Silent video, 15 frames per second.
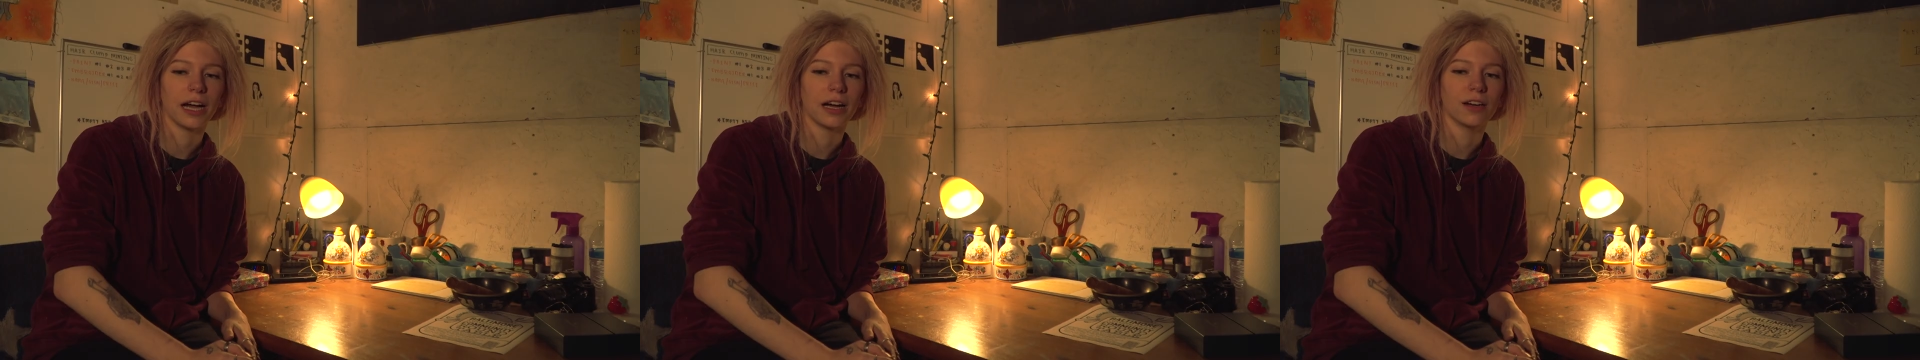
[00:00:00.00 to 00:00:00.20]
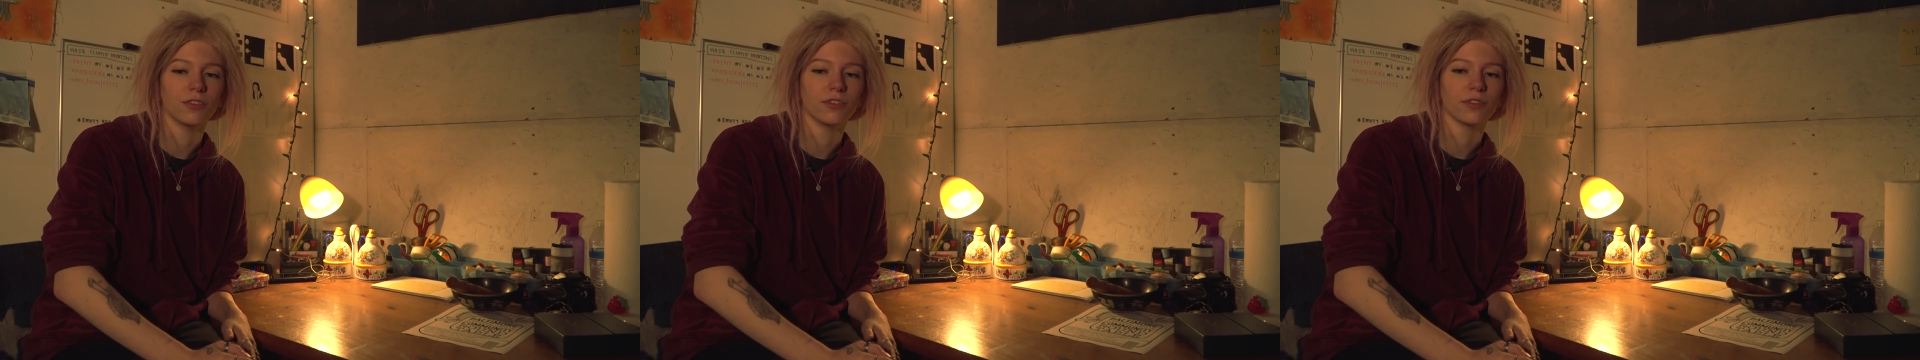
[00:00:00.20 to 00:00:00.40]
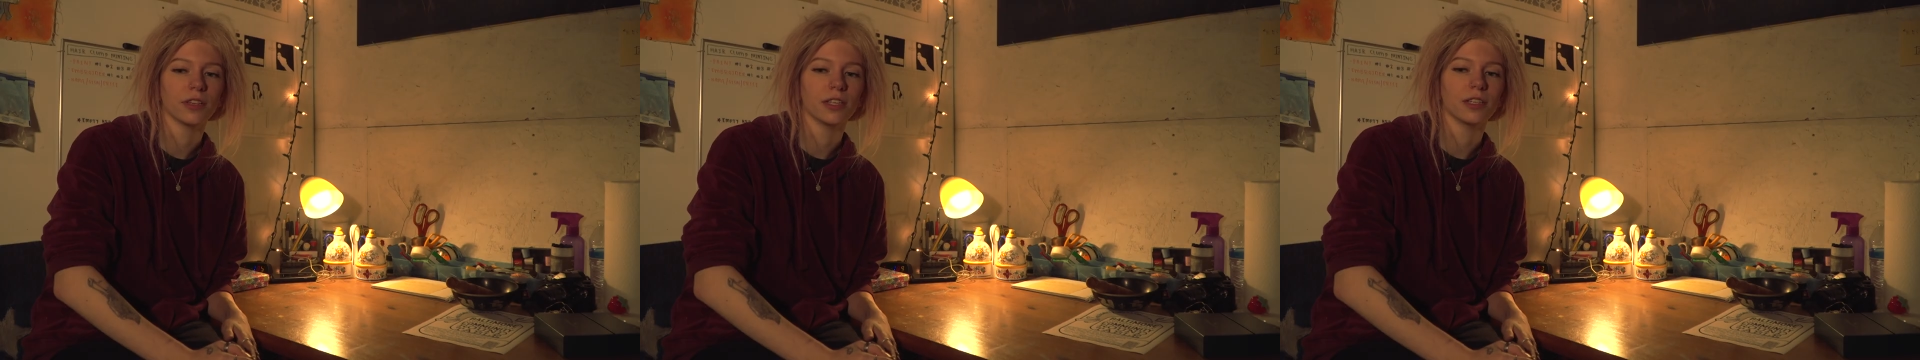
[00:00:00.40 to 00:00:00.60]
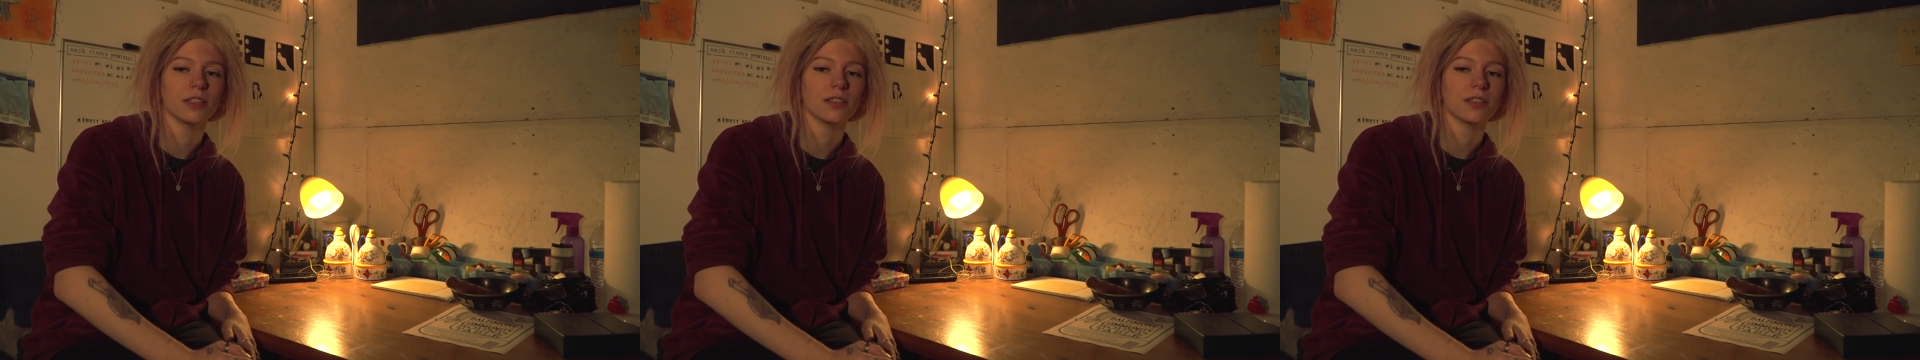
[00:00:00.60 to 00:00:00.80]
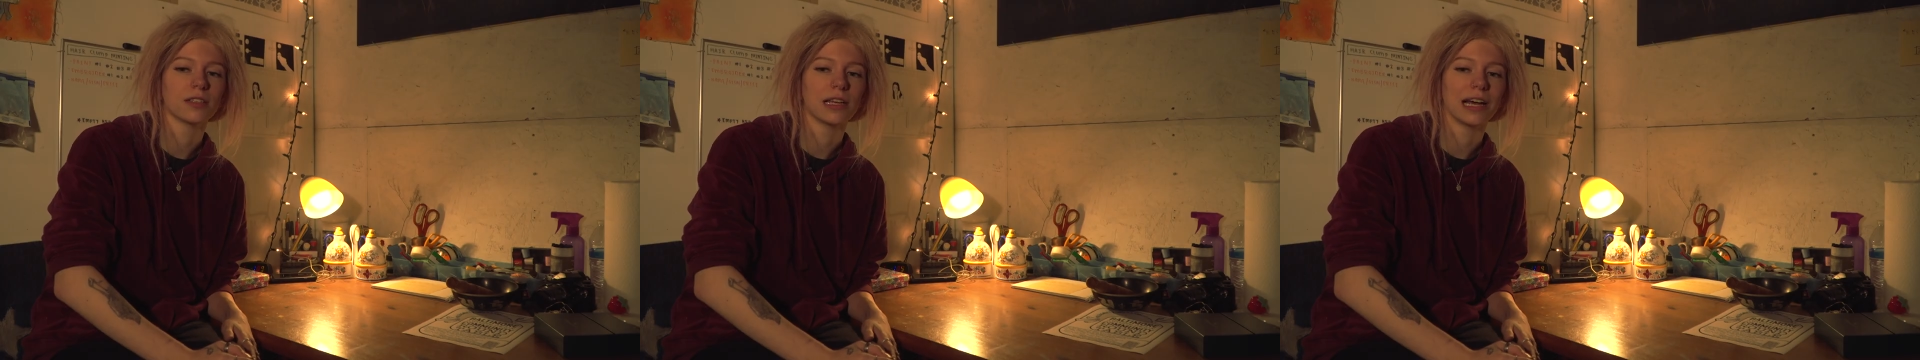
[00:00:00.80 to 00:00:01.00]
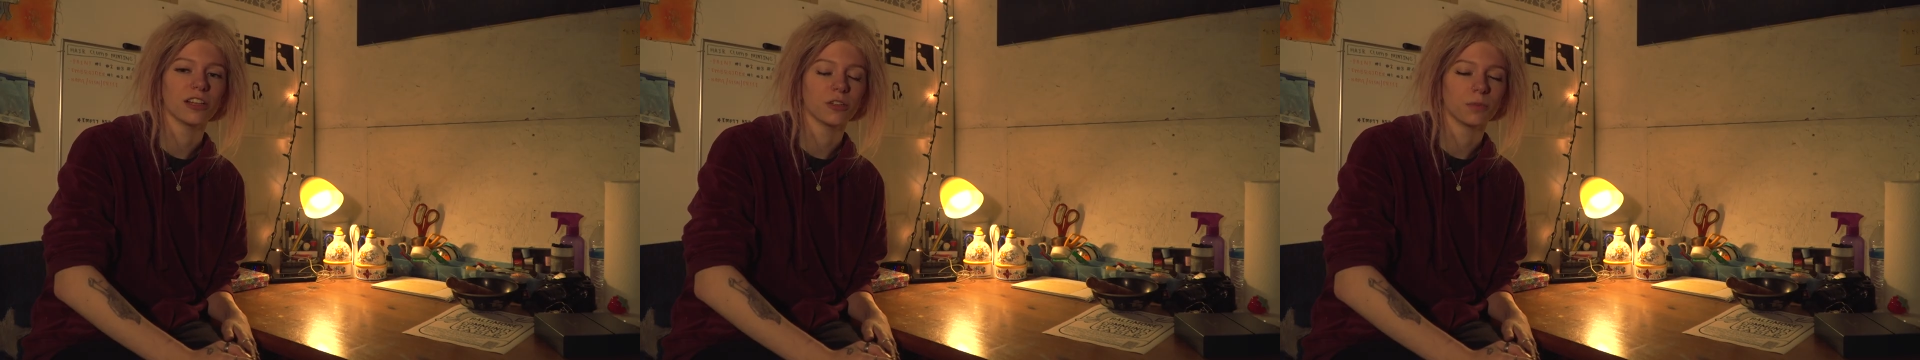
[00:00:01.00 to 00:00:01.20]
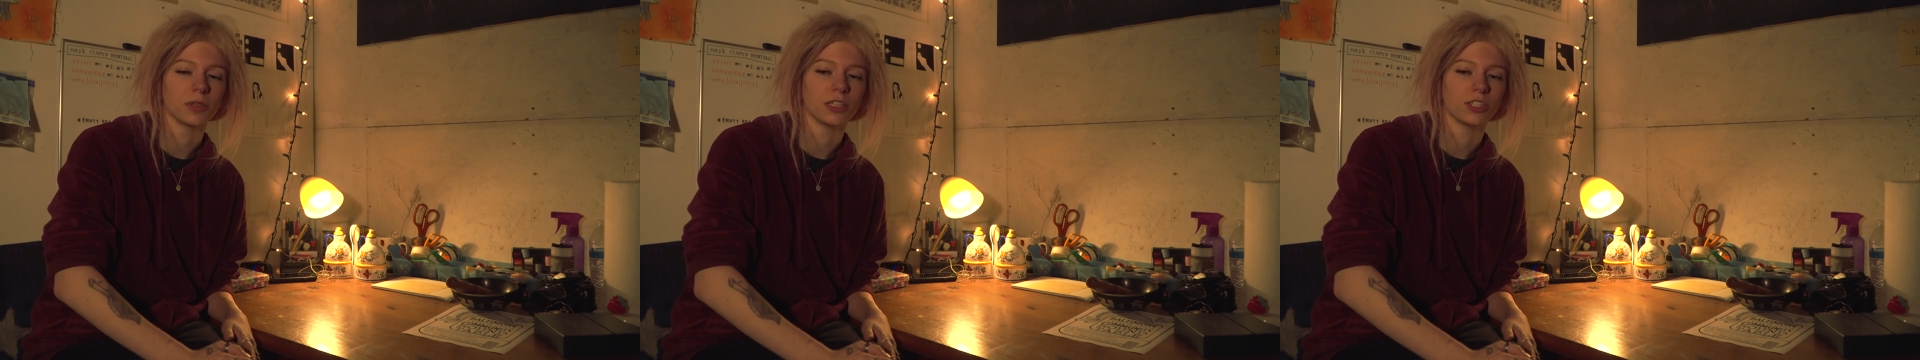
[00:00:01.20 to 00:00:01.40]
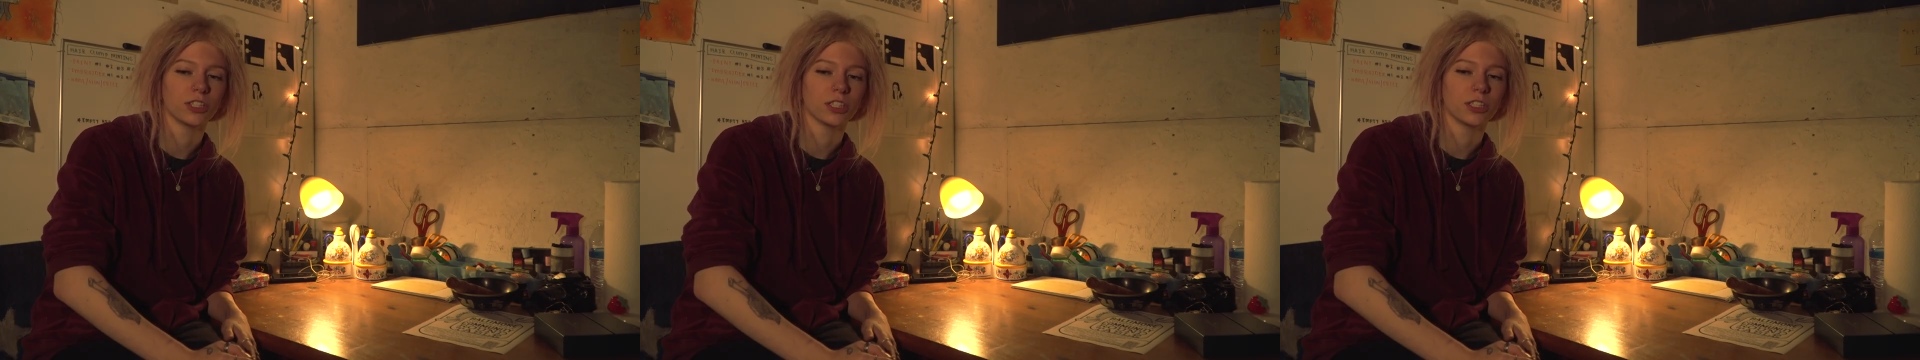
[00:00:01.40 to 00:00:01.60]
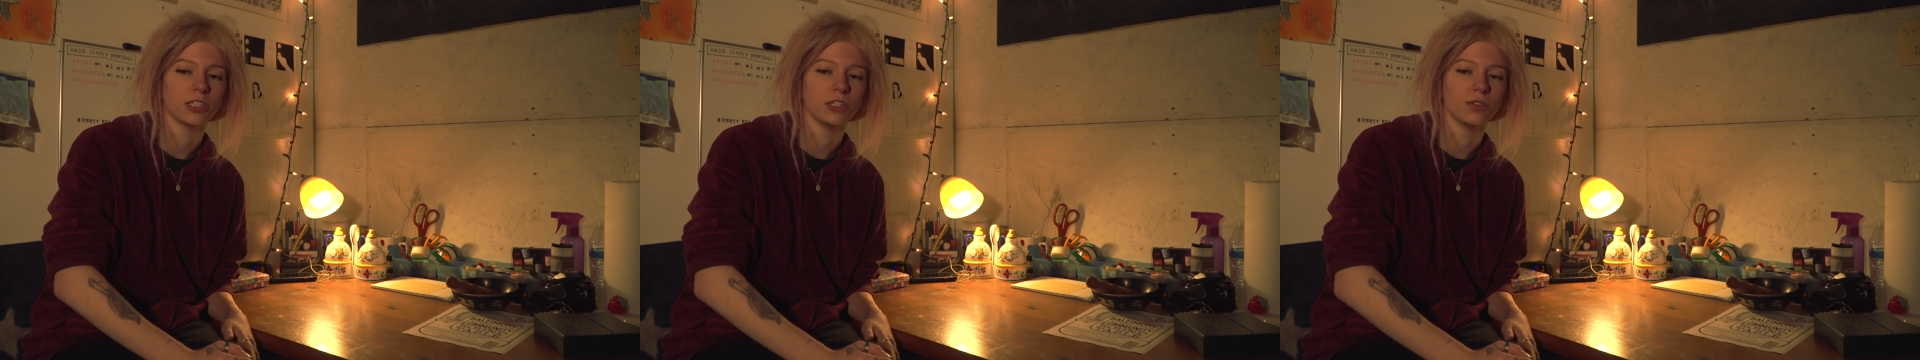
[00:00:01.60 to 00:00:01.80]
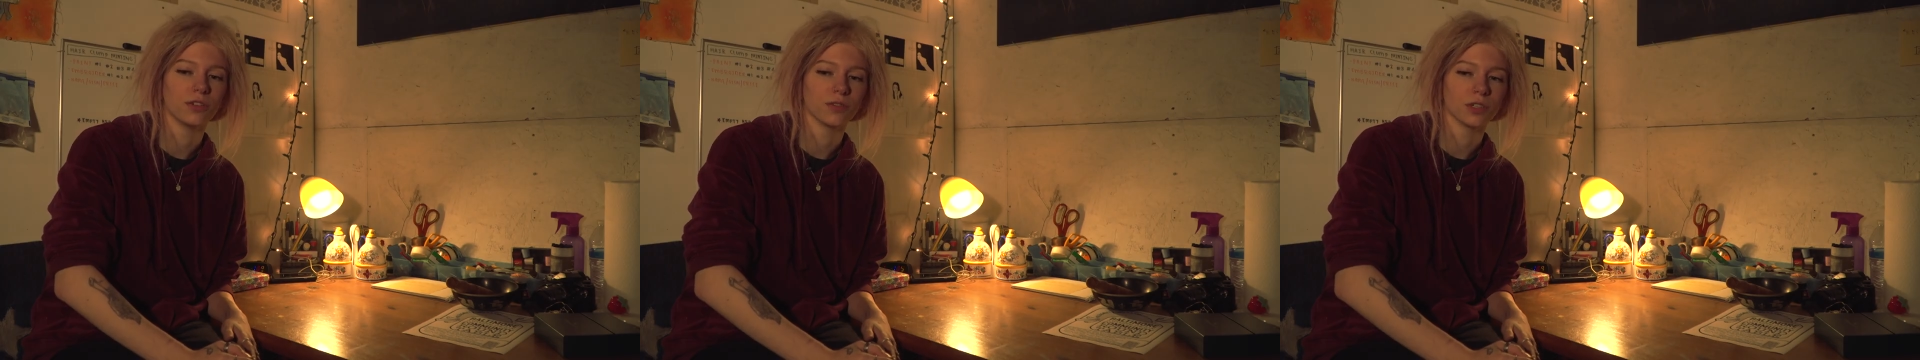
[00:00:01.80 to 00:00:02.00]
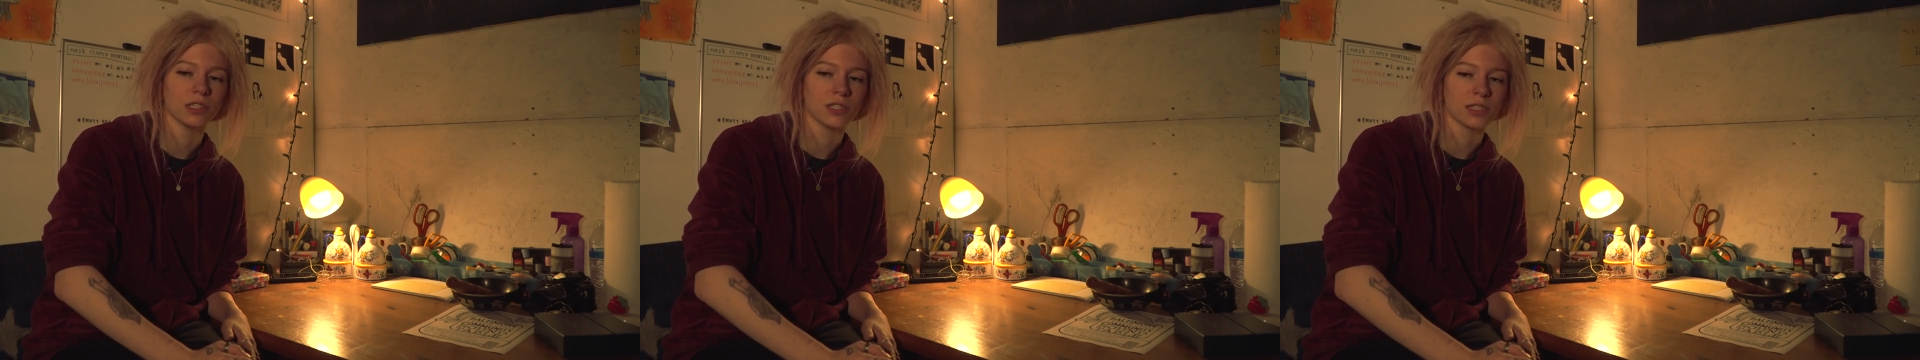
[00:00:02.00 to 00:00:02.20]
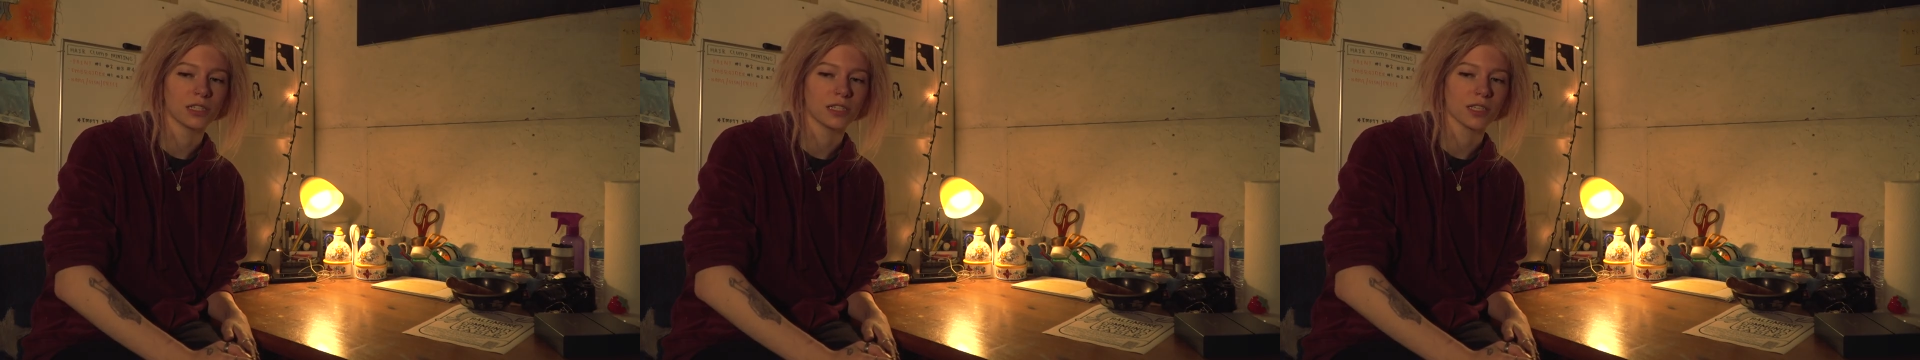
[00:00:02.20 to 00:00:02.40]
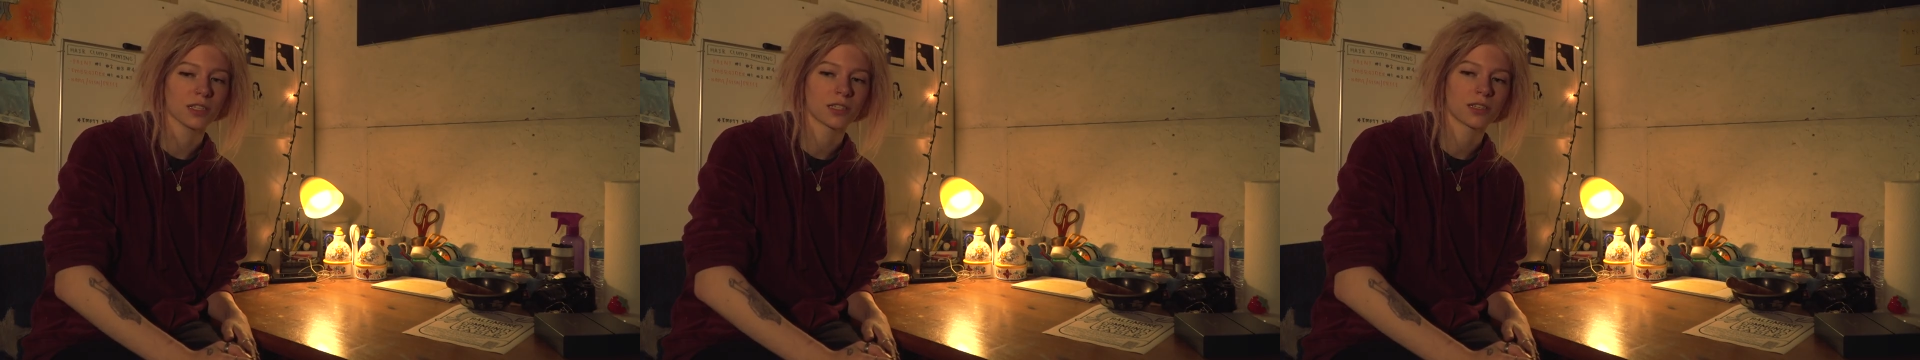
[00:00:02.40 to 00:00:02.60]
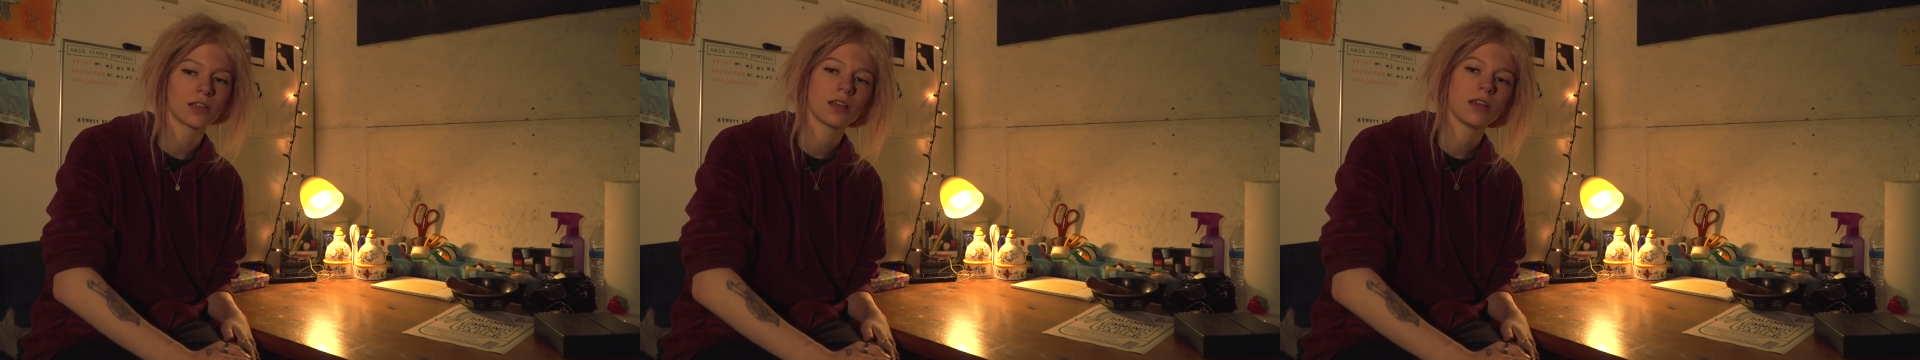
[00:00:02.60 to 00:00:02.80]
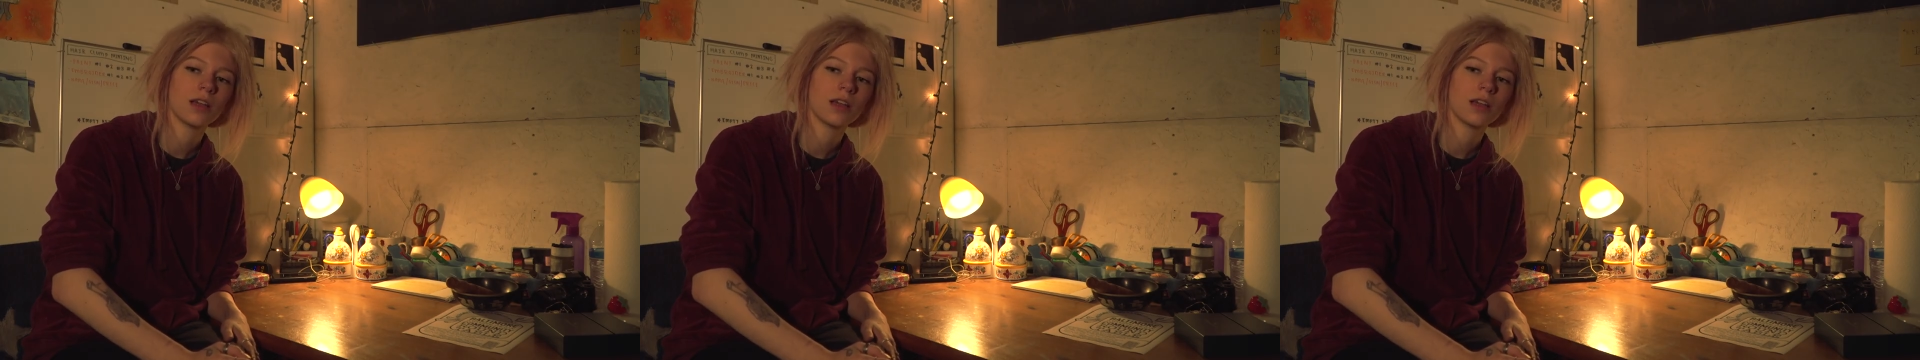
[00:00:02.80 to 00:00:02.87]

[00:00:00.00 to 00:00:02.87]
have is alopecia universalis.